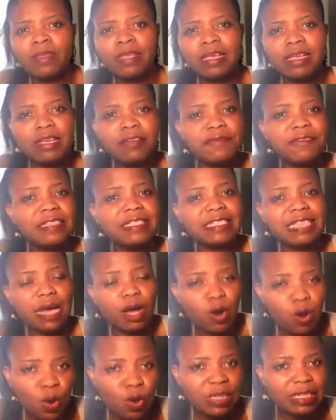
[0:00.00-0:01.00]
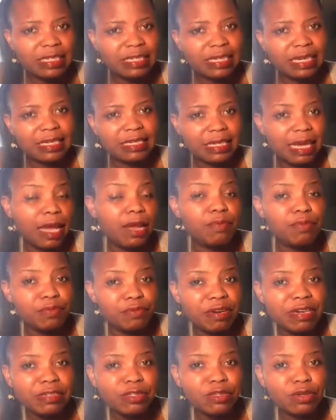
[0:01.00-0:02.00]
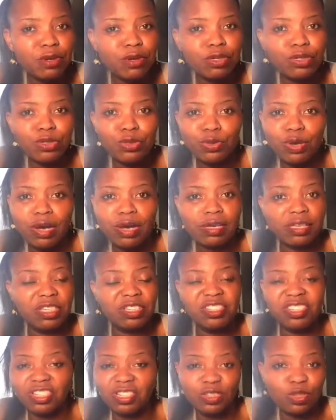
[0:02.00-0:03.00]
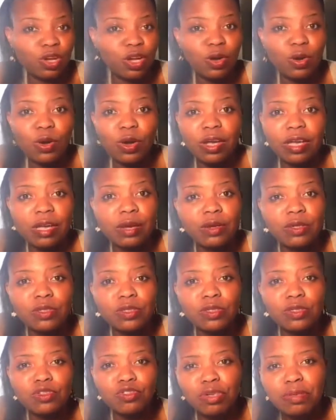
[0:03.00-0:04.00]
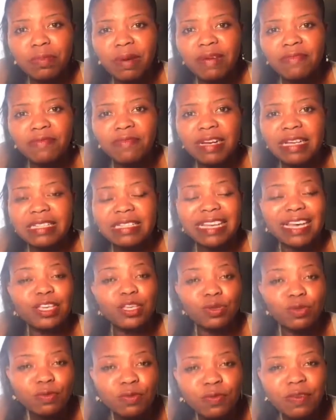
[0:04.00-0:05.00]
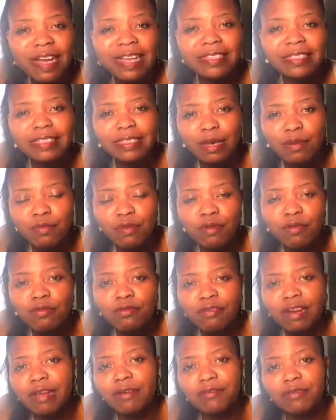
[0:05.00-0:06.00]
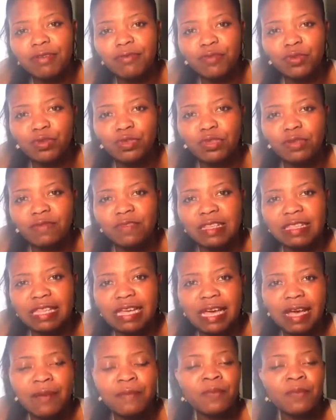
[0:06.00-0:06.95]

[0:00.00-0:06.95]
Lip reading: If it's a holiday type rental, you just get onto TripAdvisor. You'll find some great reviews over there,